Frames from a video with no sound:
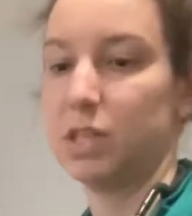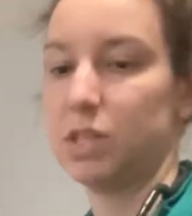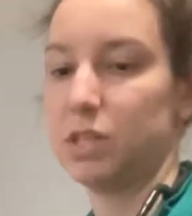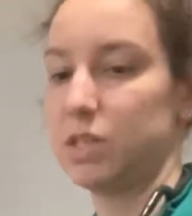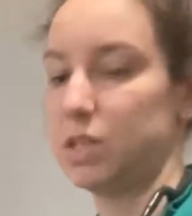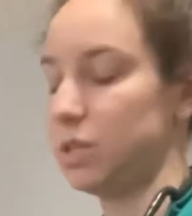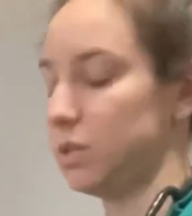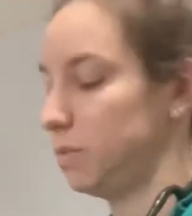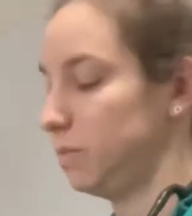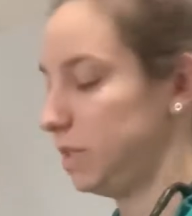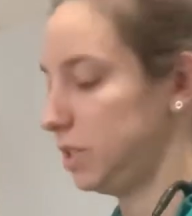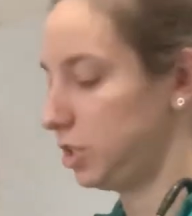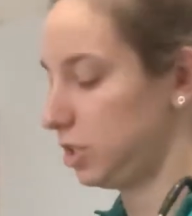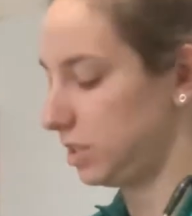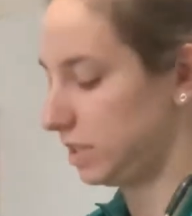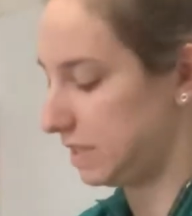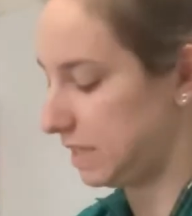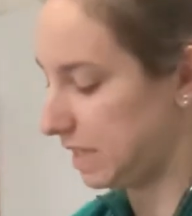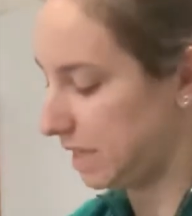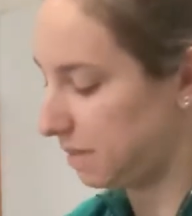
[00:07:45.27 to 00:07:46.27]
So we
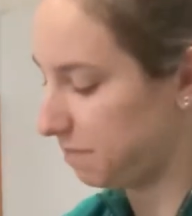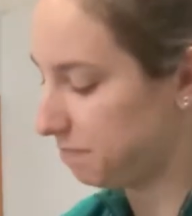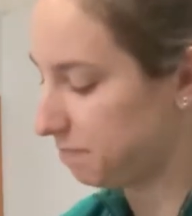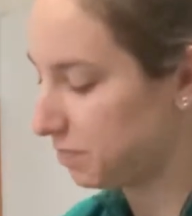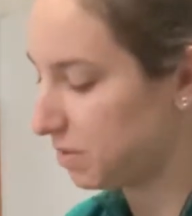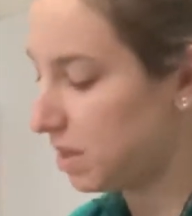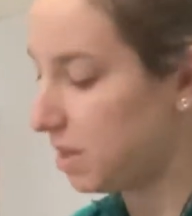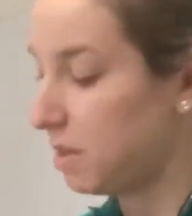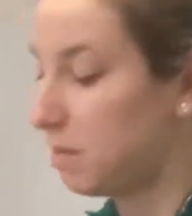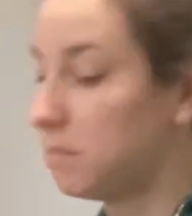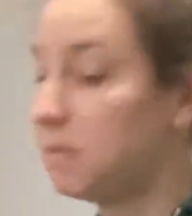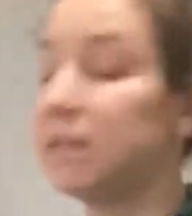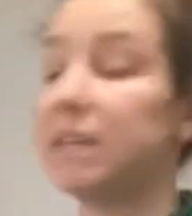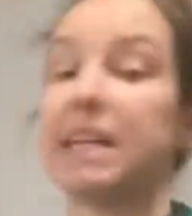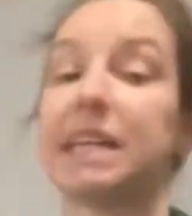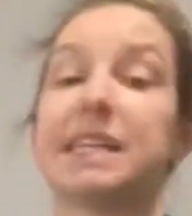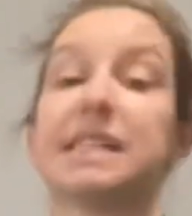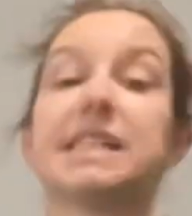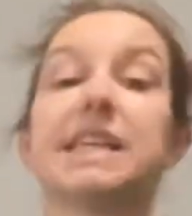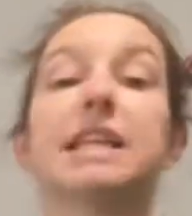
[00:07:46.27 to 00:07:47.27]
shall see. But
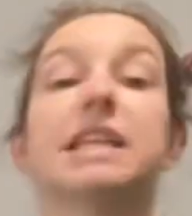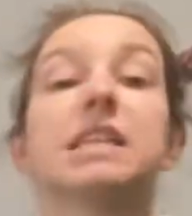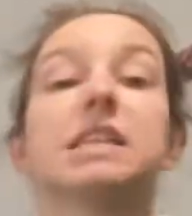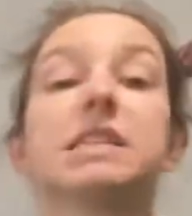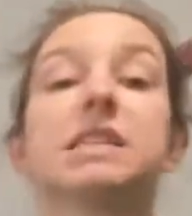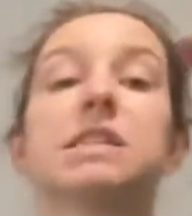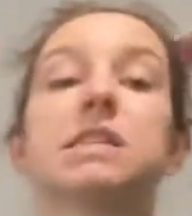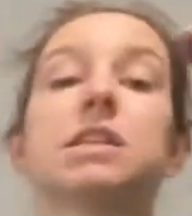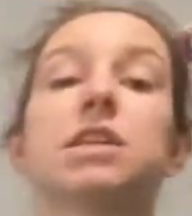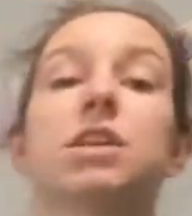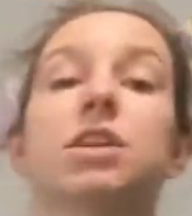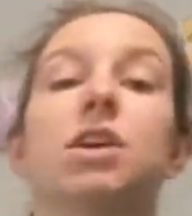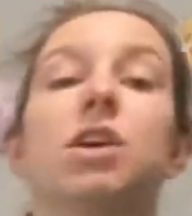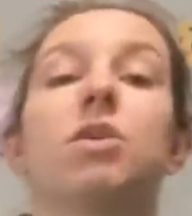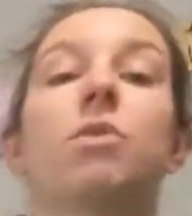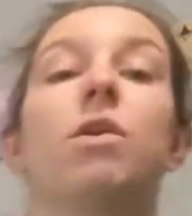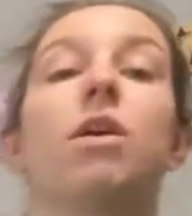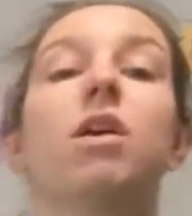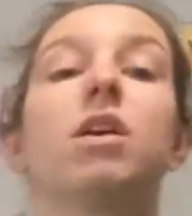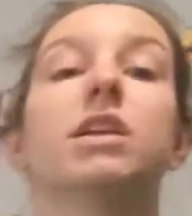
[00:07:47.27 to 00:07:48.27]
like I said, this is gonna
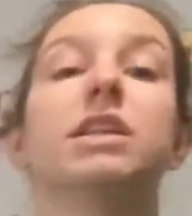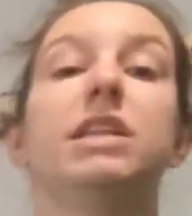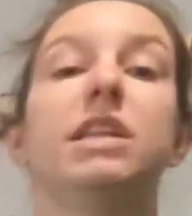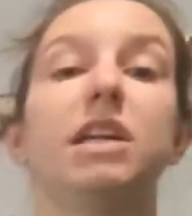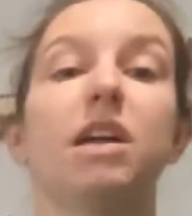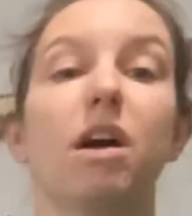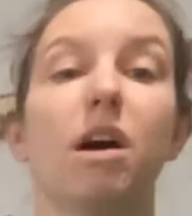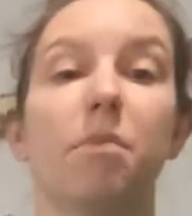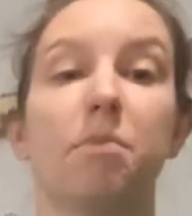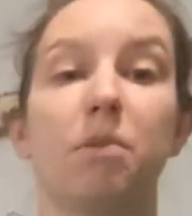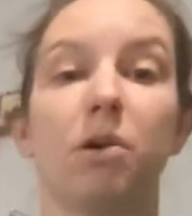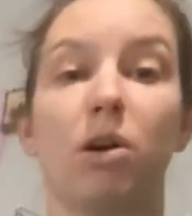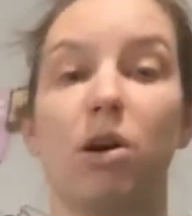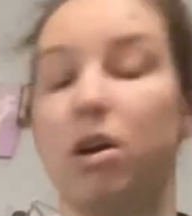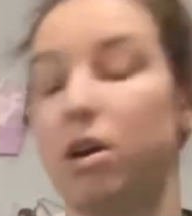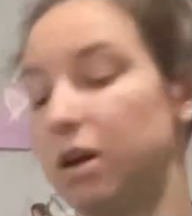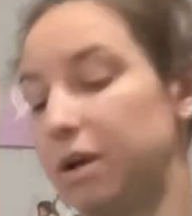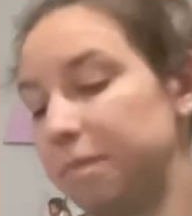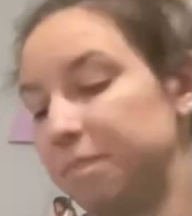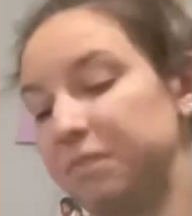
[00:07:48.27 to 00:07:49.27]
go on the upper
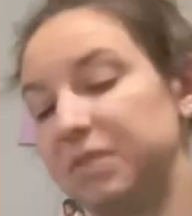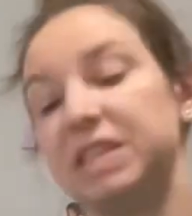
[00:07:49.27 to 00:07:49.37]
arm.